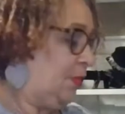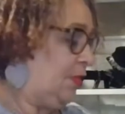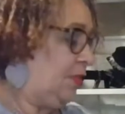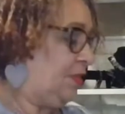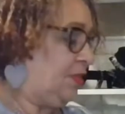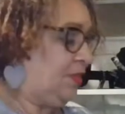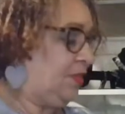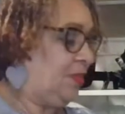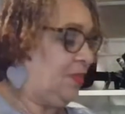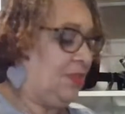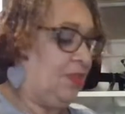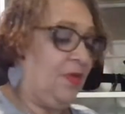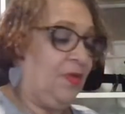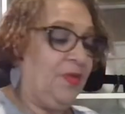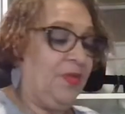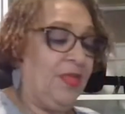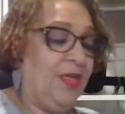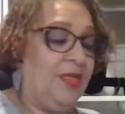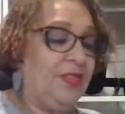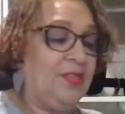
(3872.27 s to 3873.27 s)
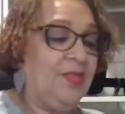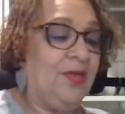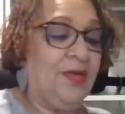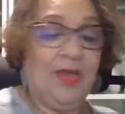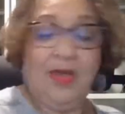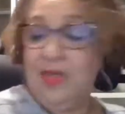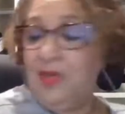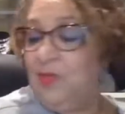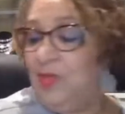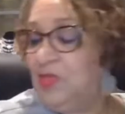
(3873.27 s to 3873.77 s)
This is so nice.
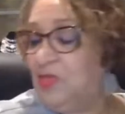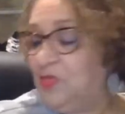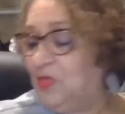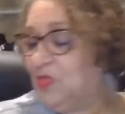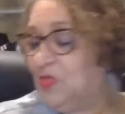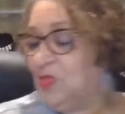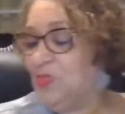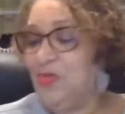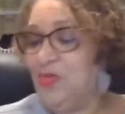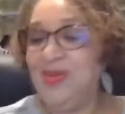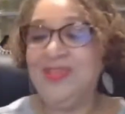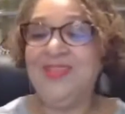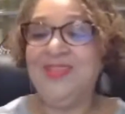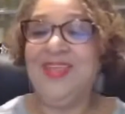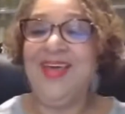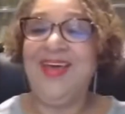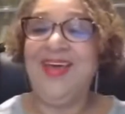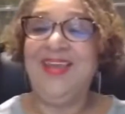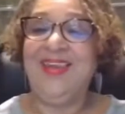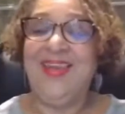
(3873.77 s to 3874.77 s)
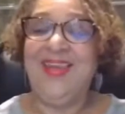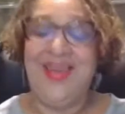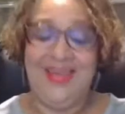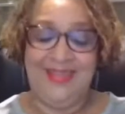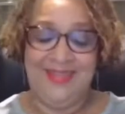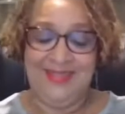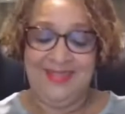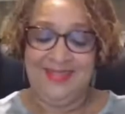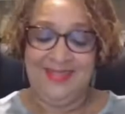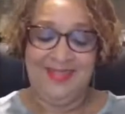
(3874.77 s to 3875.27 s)
Okay, let me do this bracelet. I
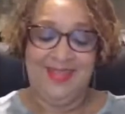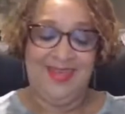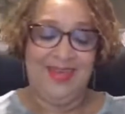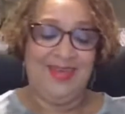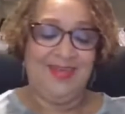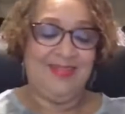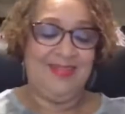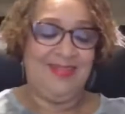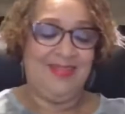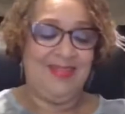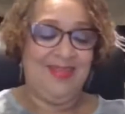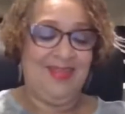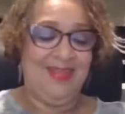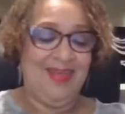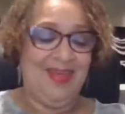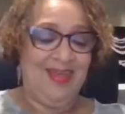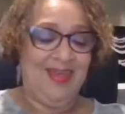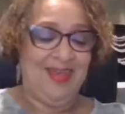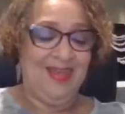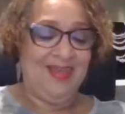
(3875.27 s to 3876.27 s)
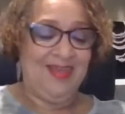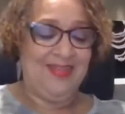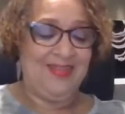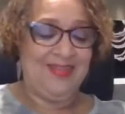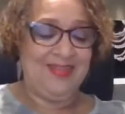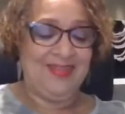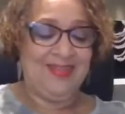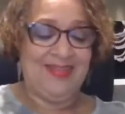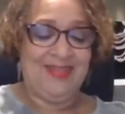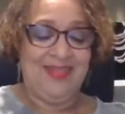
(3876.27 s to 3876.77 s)
like this, guys.
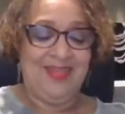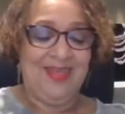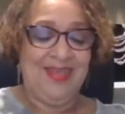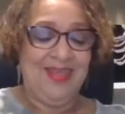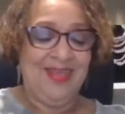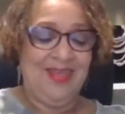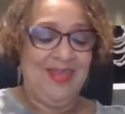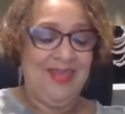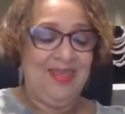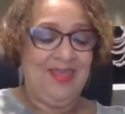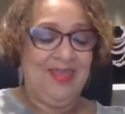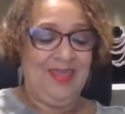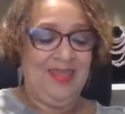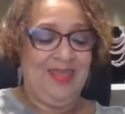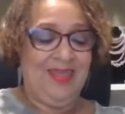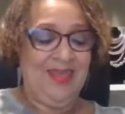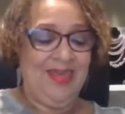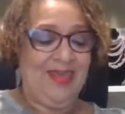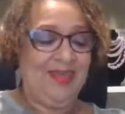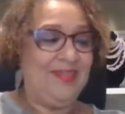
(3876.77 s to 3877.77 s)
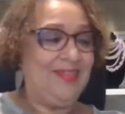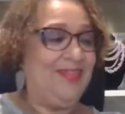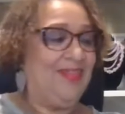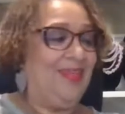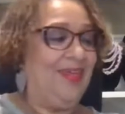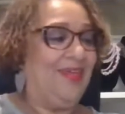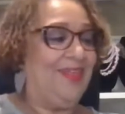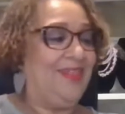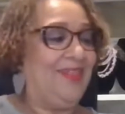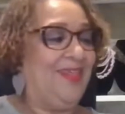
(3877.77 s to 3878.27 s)
Yes. Yes,
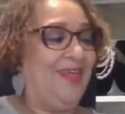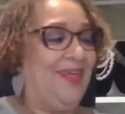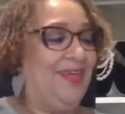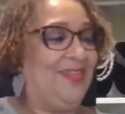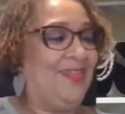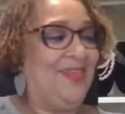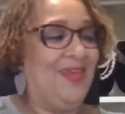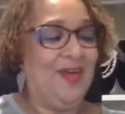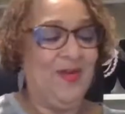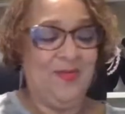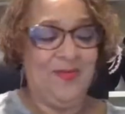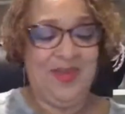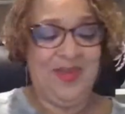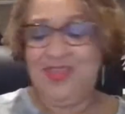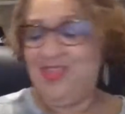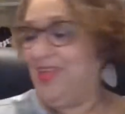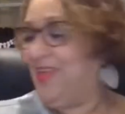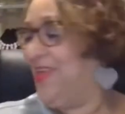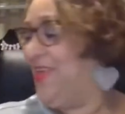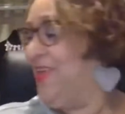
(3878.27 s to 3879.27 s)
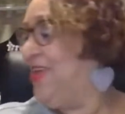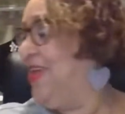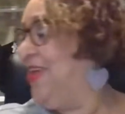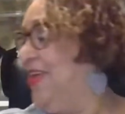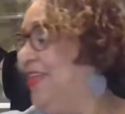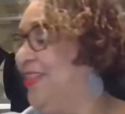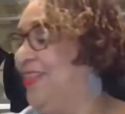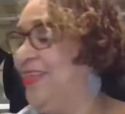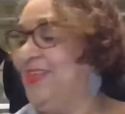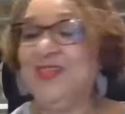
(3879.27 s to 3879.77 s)
yes, yes. Y'all ready?
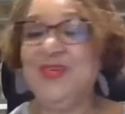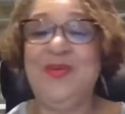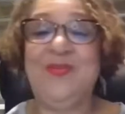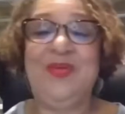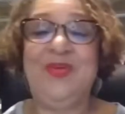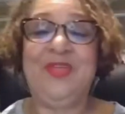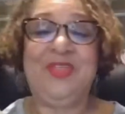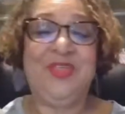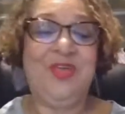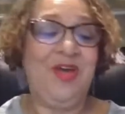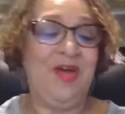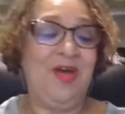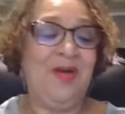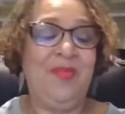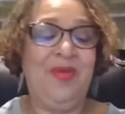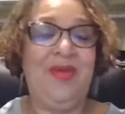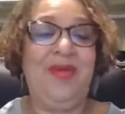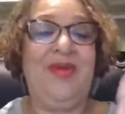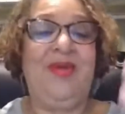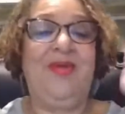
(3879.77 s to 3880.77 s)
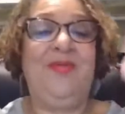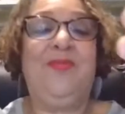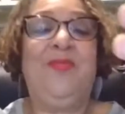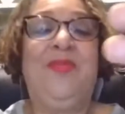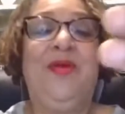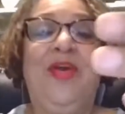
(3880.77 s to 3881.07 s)
This is going to be charm 8.